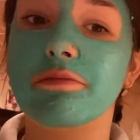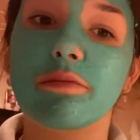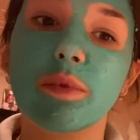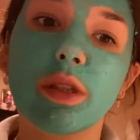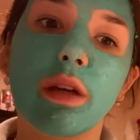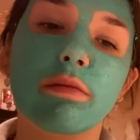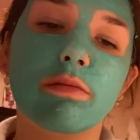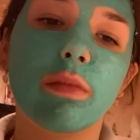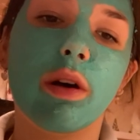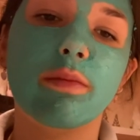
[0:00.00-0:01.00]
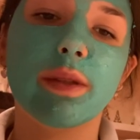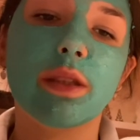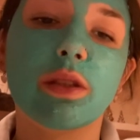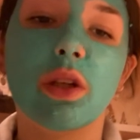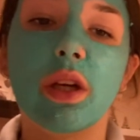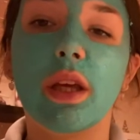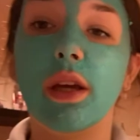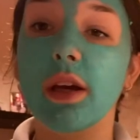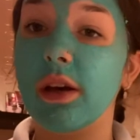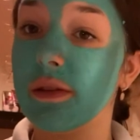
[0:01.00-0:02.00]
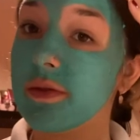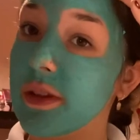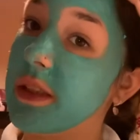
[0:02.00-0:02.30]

So homework, study for